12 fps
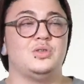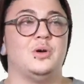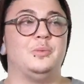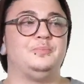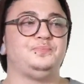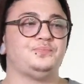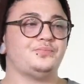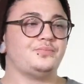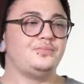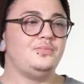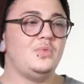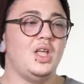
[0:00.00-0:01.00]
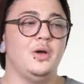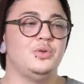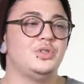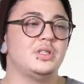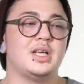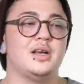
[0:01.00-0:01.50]
So I
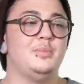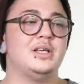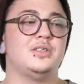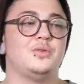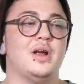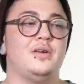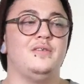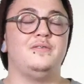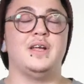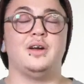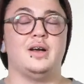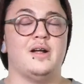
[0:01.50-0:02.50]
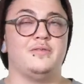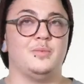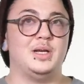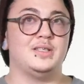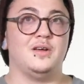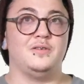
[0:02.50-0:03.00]
was just kind of messing around and figured it out for
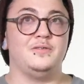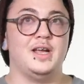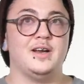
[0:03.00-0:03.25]
myself,